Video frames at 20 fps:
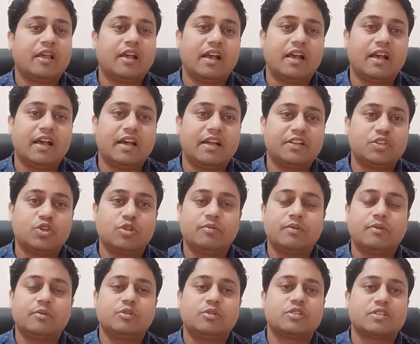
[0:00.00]
and you'll be
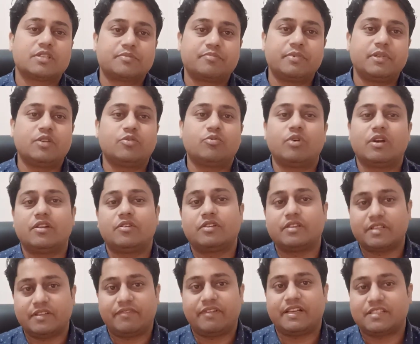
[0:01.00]
able to speak
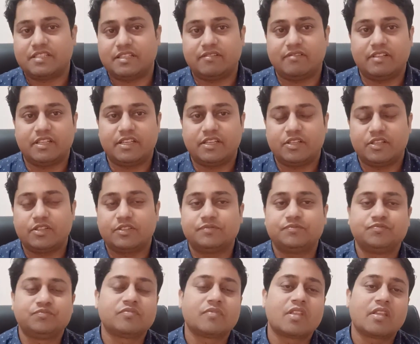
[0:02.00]
quite effectively,
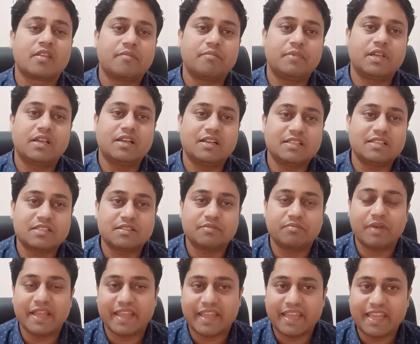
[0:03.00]
because
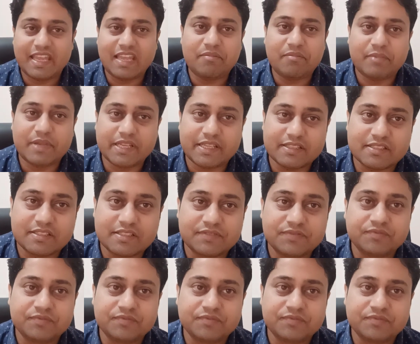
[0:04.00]
my aim is